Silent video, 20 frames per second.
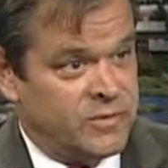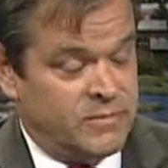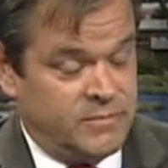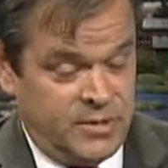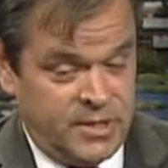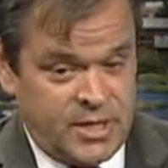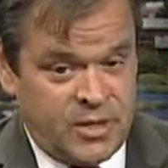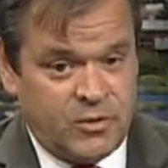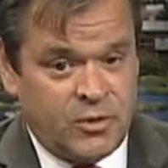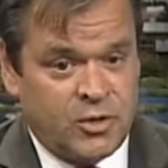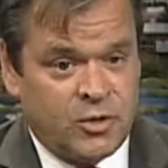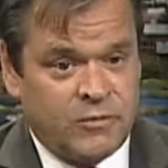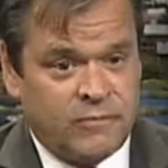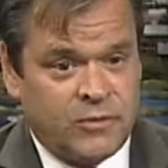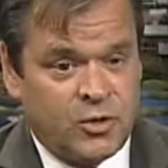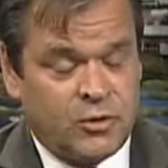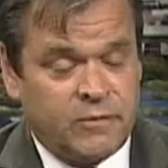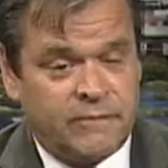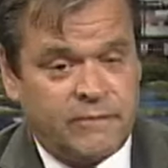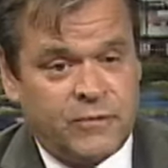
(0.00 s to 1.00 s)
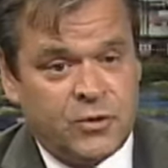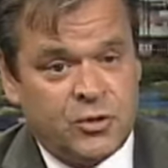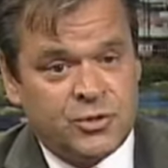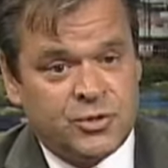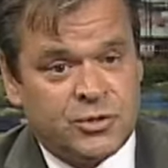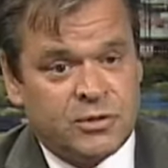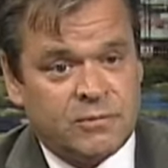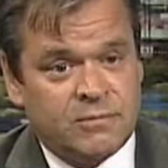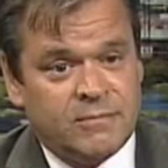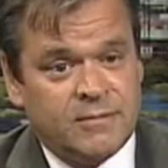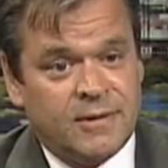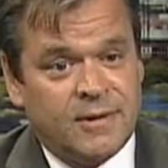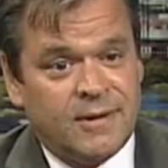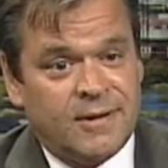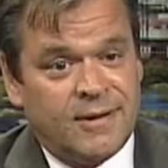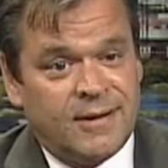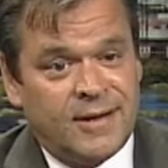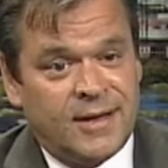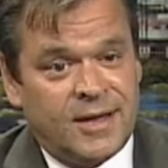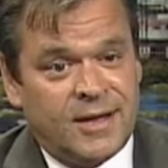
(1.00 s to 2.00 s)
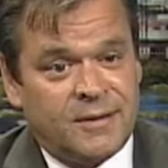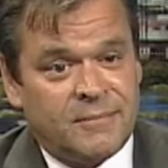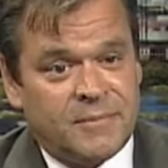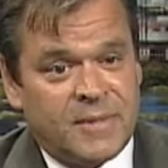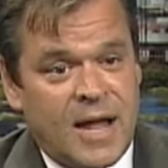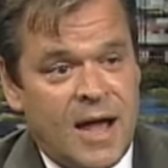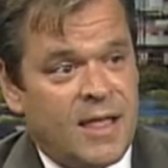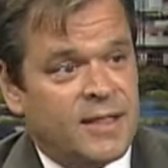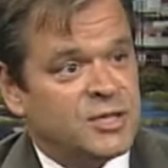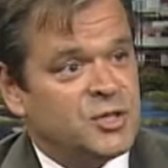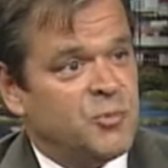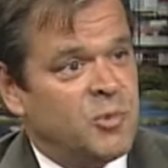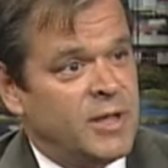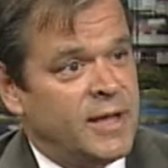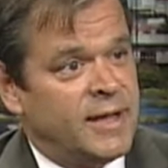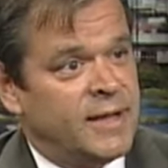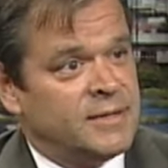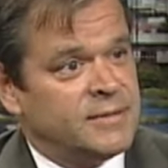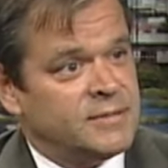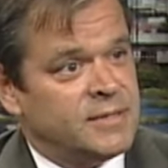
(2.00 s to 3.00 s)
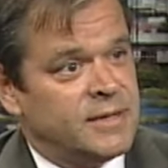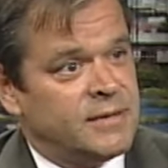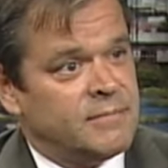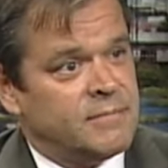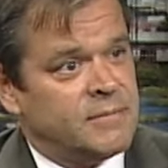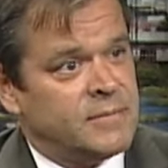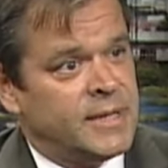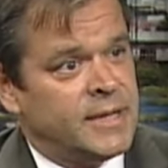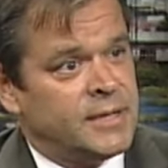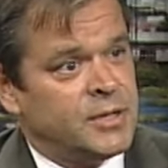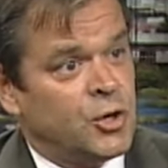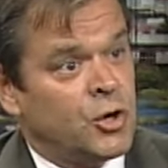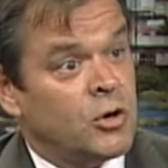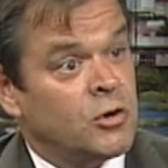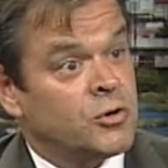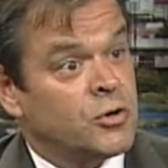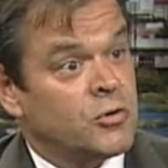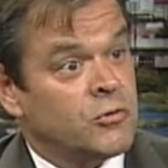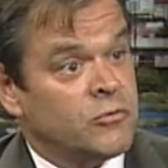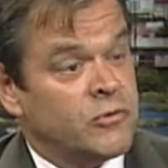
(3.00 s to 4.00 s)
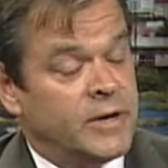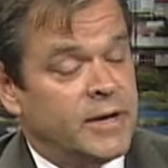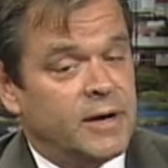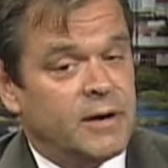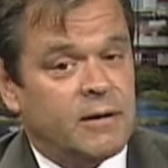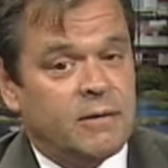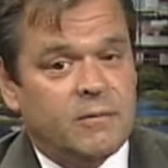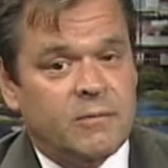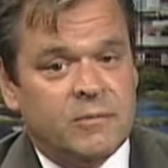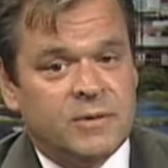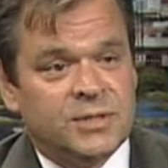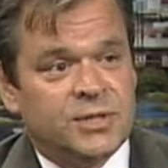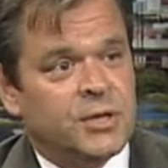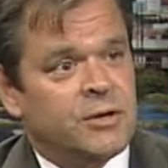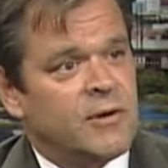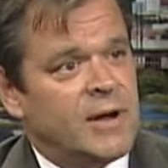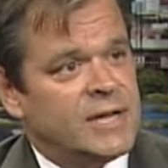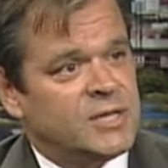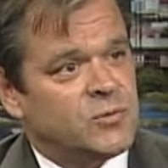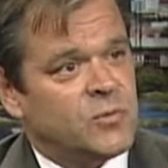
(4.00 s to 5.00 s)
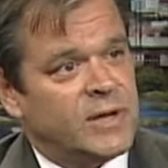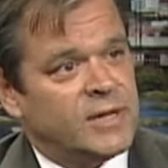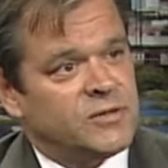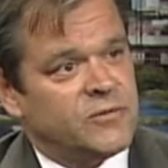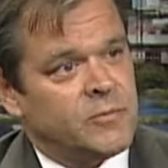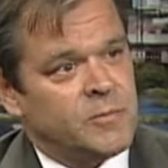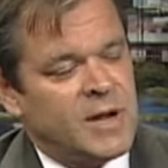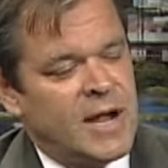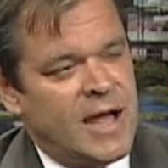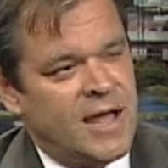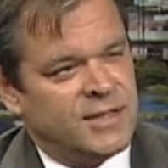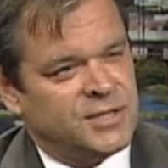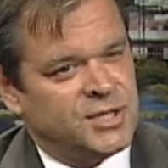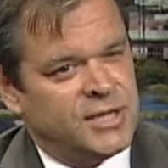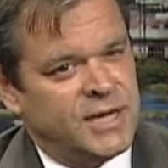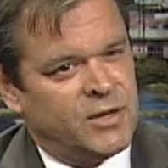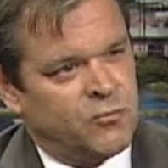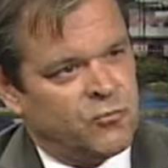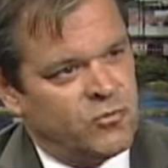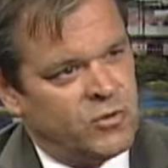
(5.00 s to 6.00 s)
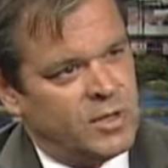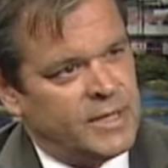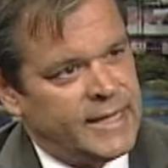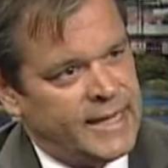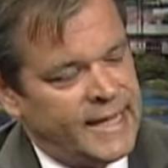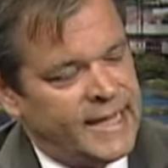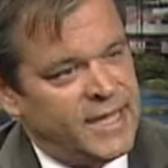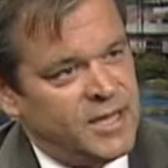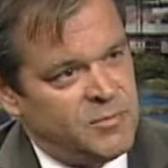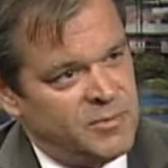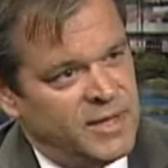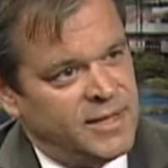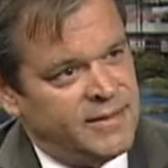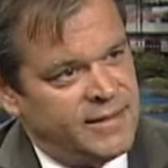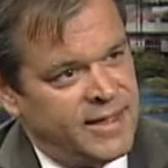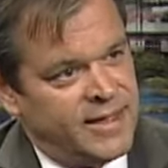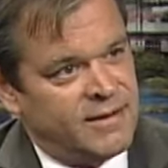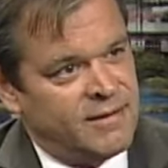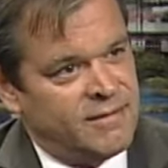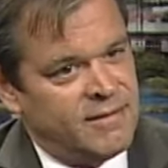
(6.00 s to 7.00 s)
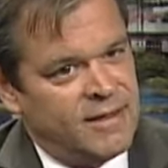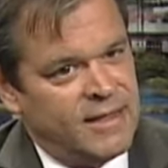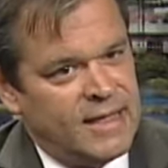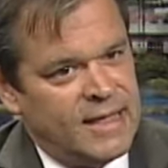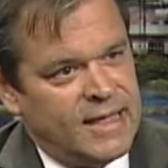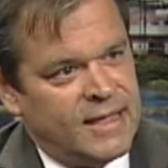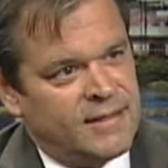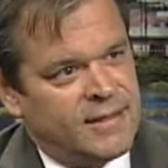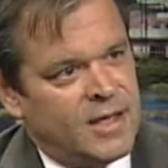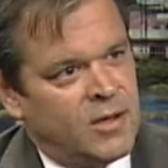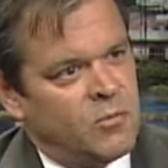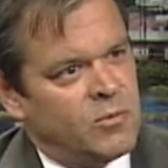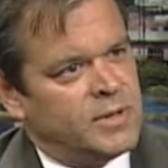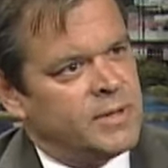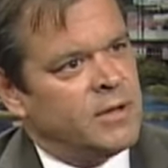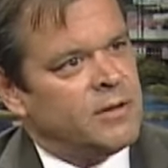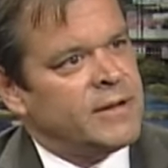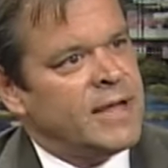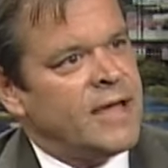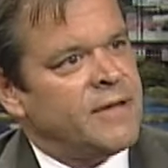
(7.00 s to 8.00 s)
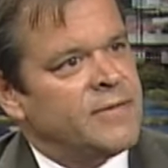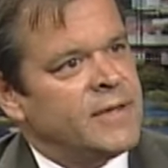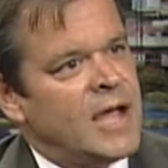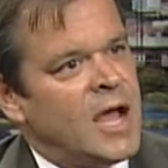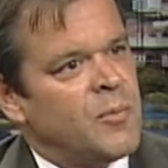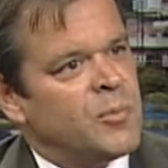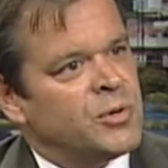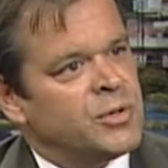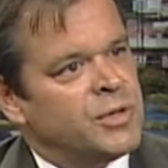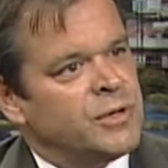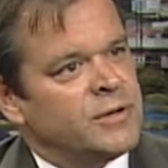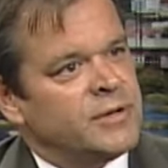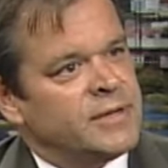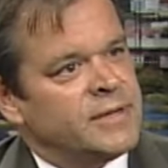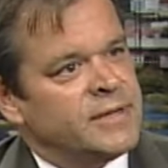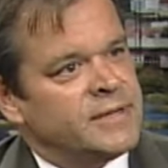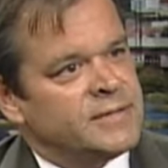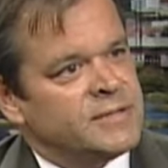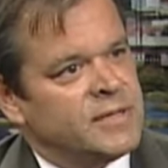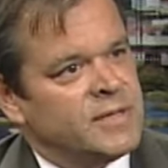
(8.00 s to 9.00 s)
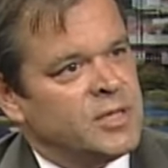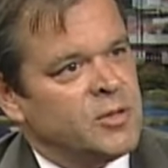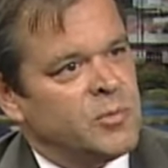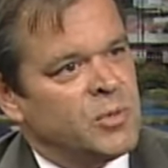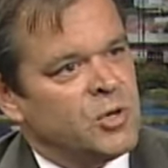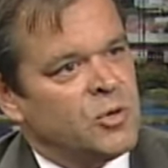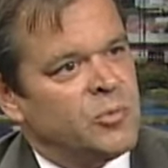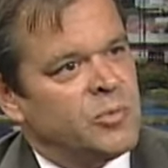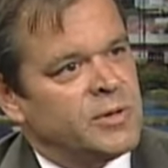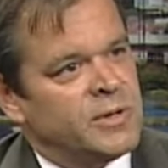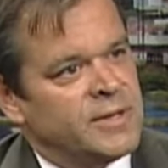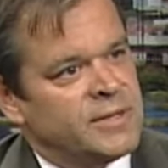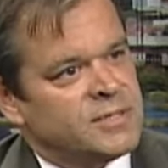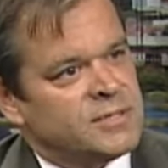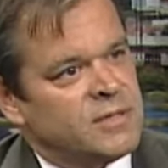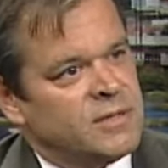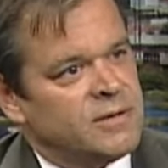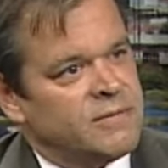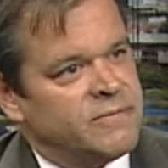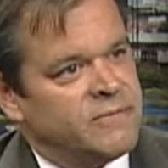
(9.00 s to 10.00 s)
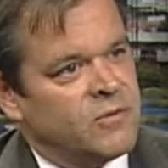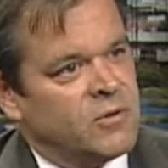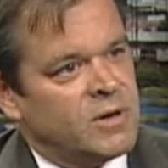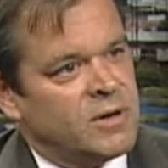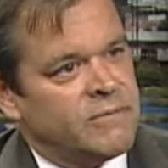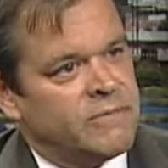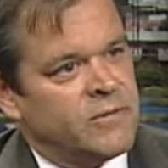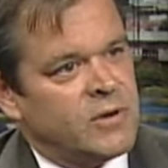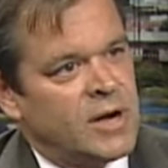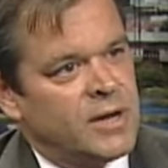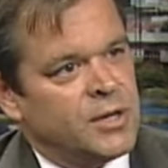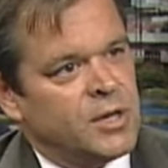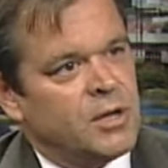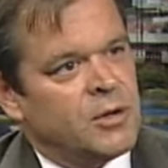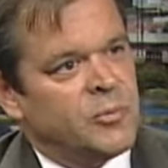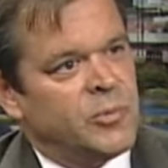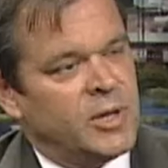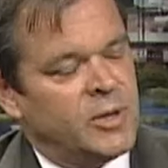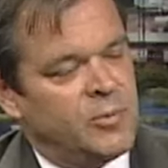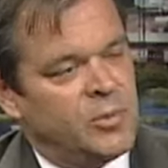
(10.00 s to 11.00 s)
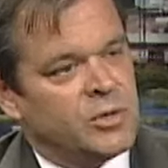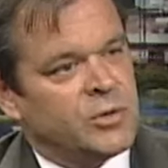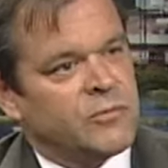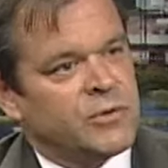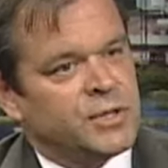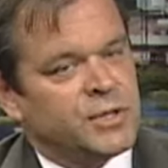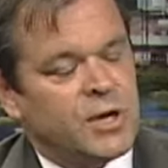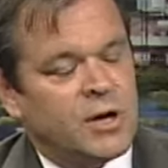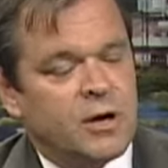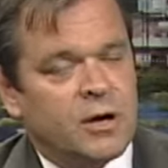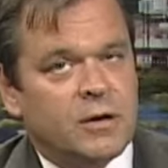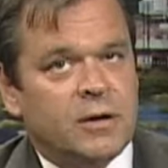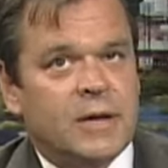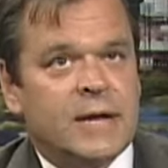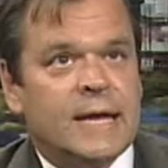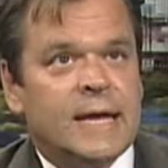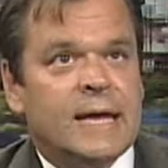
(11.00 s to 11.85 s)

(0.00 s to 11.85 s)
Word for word: you know, her, her future um, college plans and, and her career when she graduates from college. And it really hit me then that we don't have the opportunities in the Middle Peninsula for, for our young people to return.